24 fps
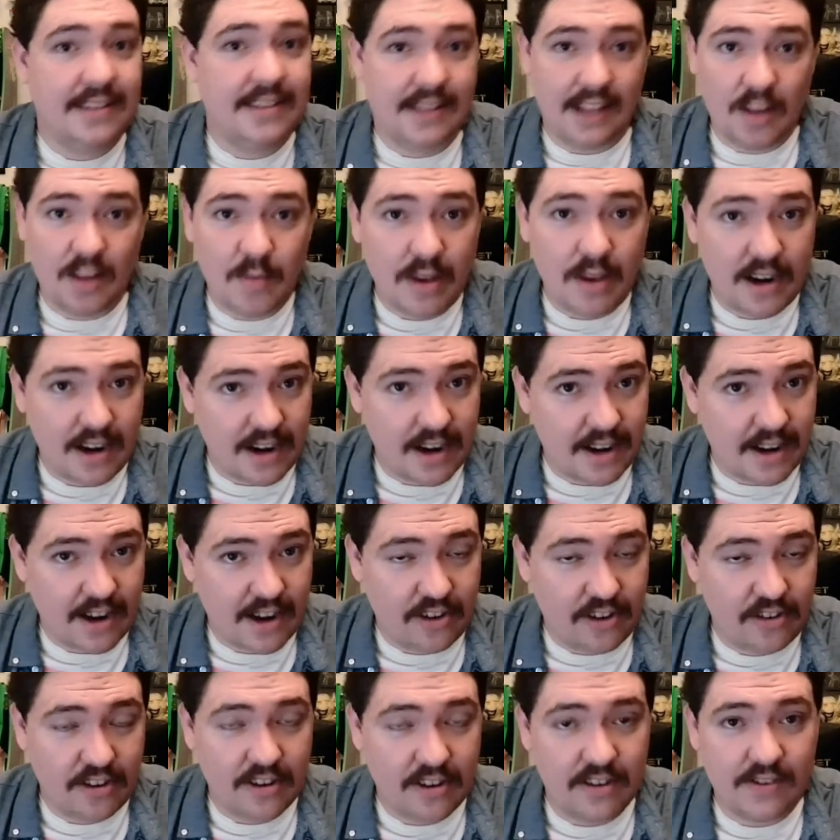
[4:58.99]
limited
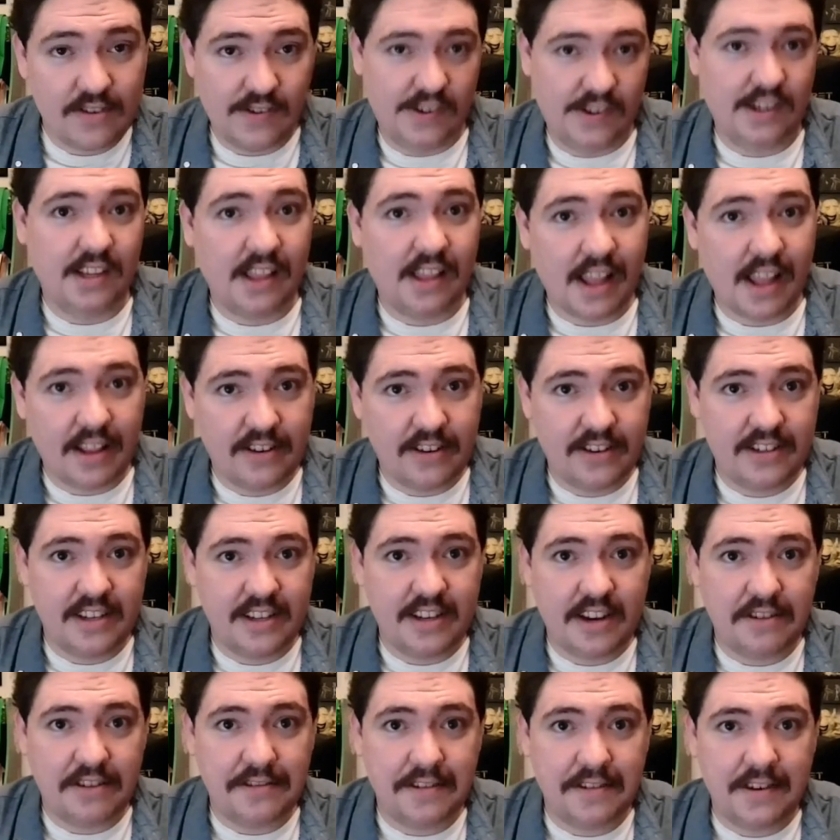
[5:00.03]
edition or collector's
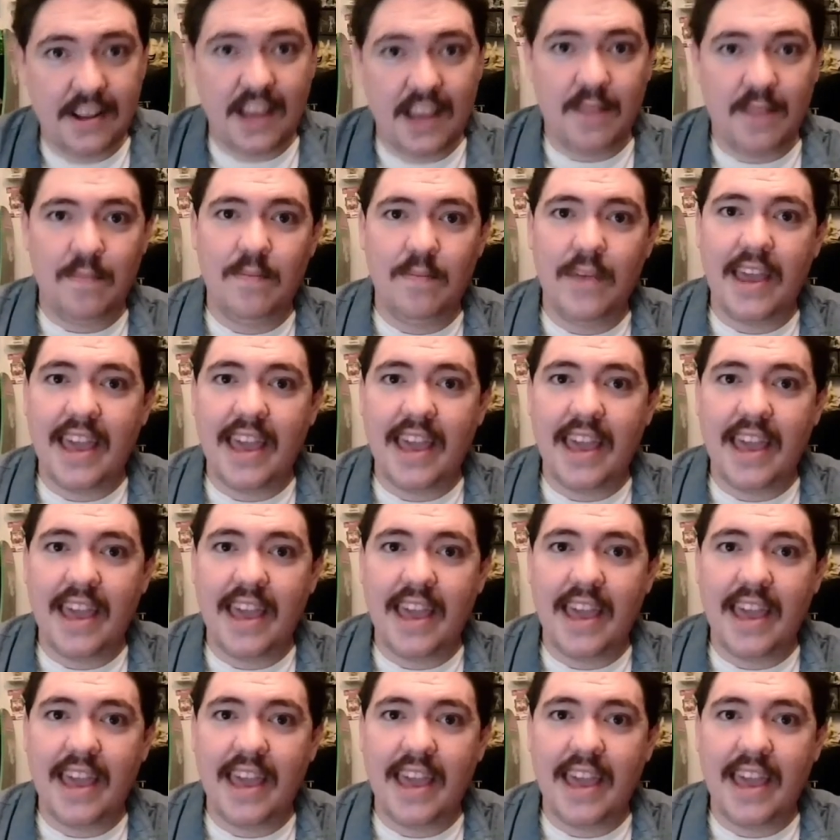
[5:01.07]
edition, it